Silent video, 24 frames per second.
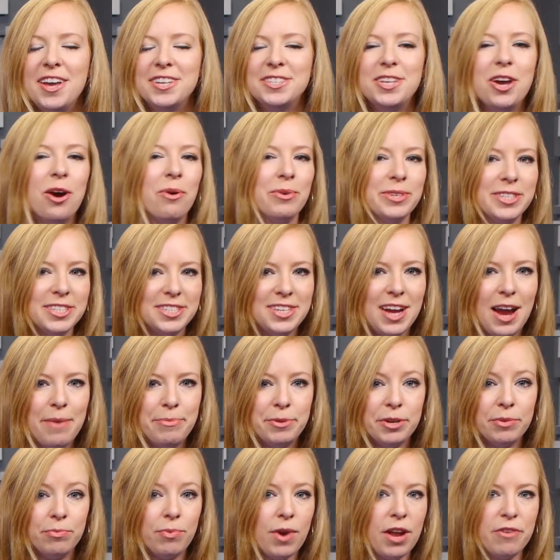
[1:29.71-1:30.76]
So, is it time
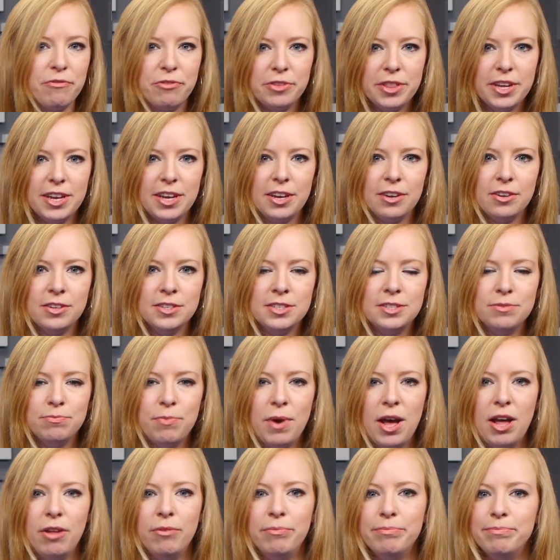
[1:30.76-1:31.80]
to run for the hills?
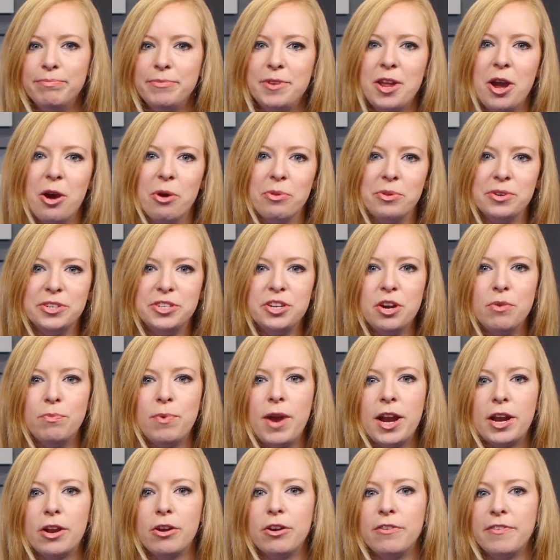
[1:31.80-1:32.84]
Well, no, there's no
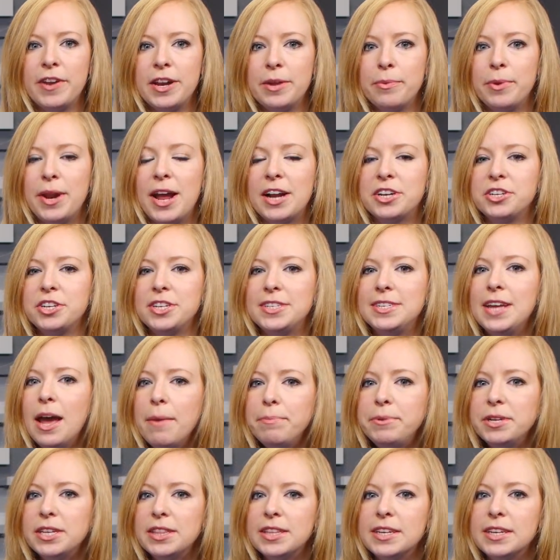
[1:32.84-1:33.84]
record of anyone actually attempting